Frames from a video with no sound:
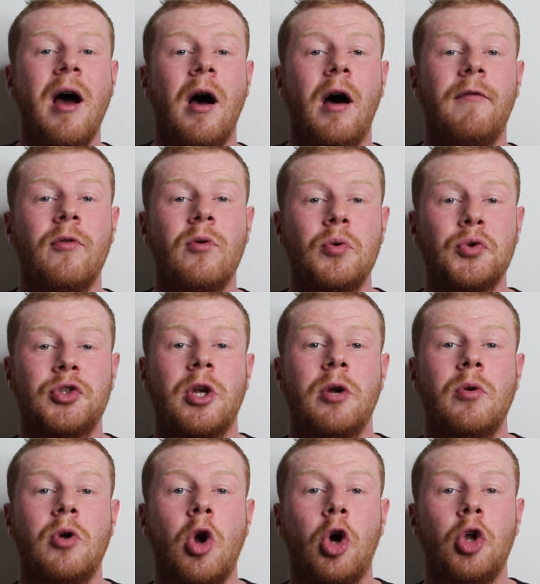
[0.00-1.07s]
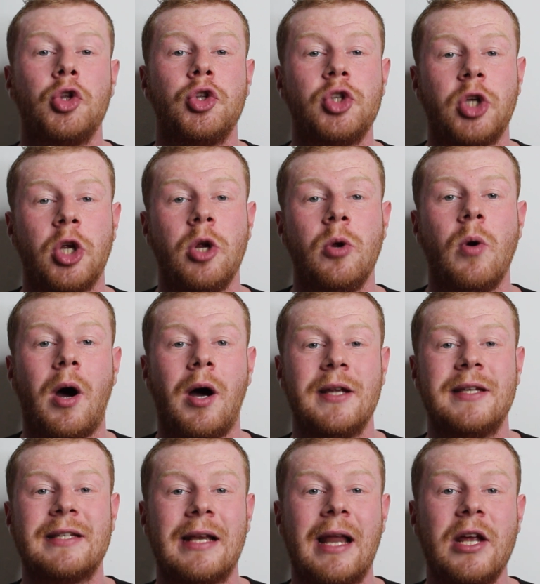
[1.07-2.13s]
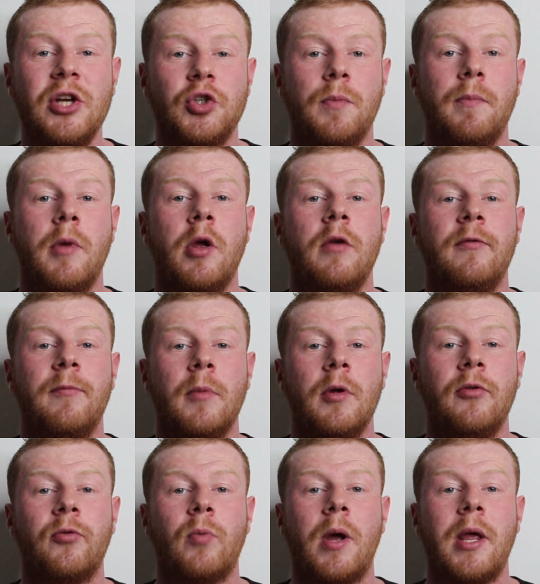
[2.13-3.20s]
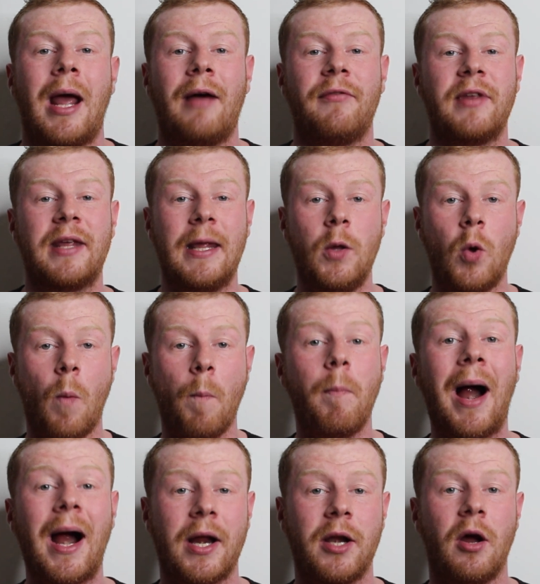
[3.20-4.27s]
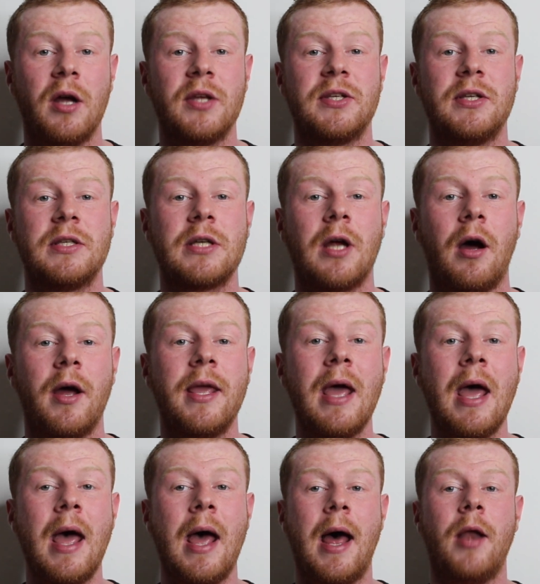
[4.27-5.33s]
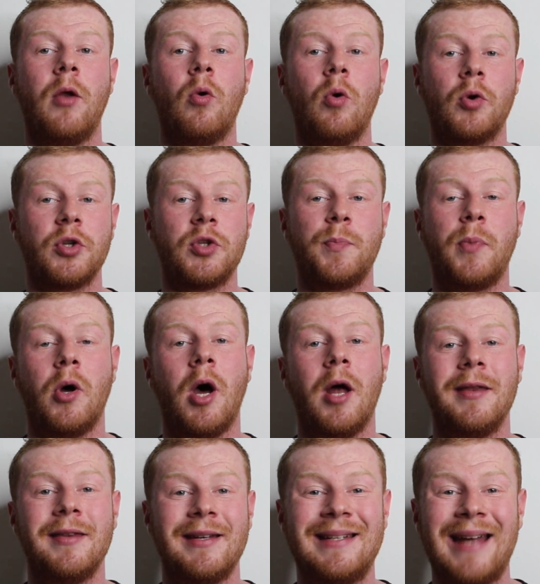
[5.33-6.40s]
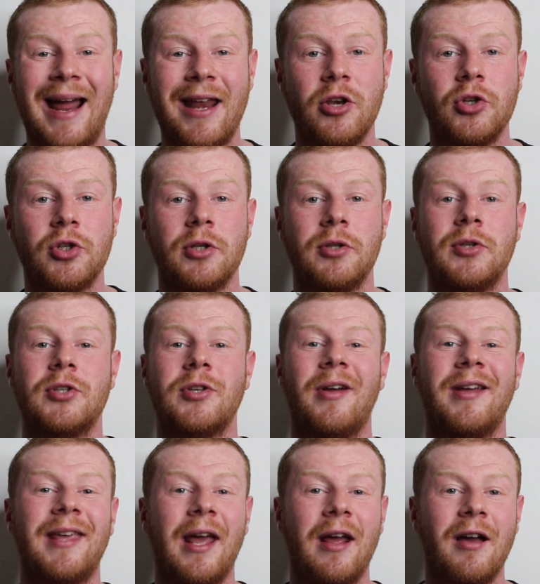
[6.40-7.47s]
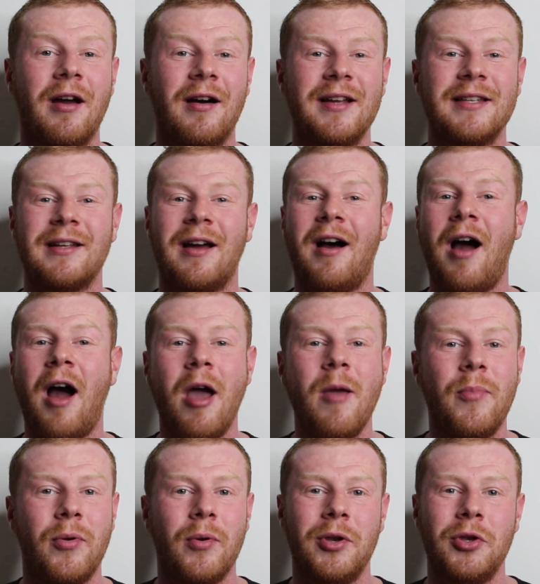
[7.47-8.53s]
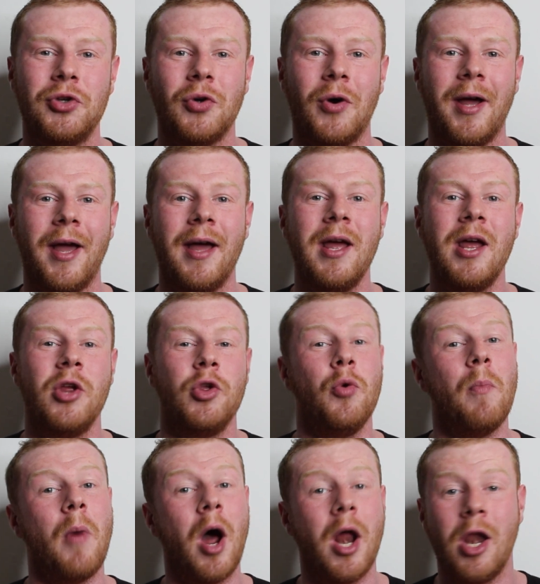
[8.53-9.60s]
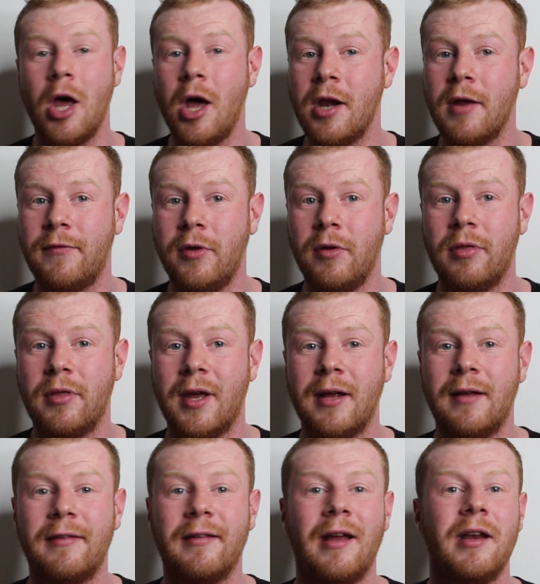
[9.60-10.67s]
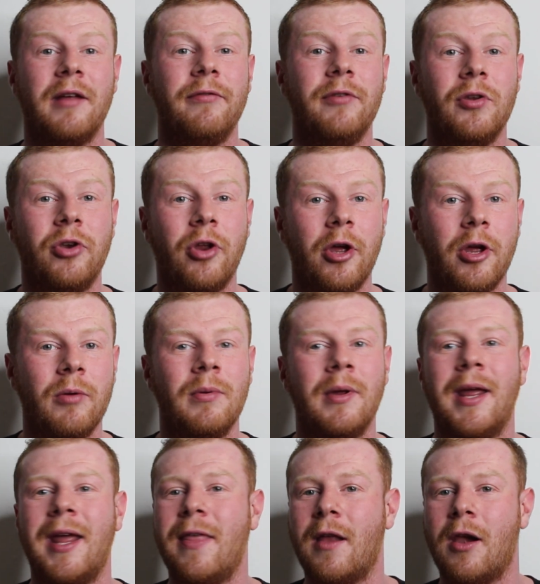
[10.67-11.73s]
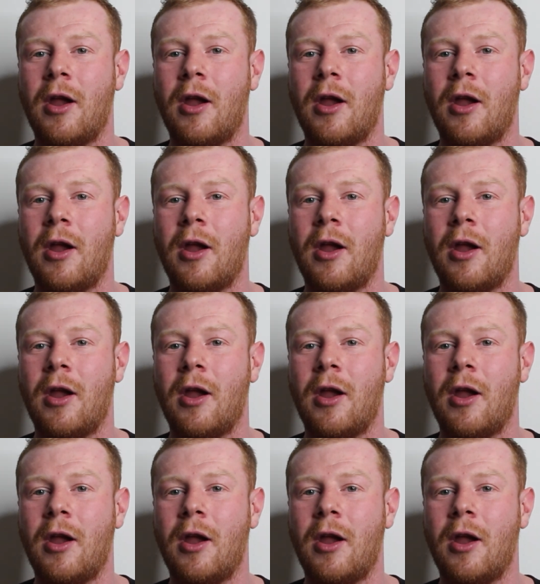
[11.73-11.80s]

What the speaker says: I've also got 2 isolation movements where you have to keep your back nice and tight in order to put under tension. So again guys, I hope you enjoy it. You might learn a few things, and if you do, hit the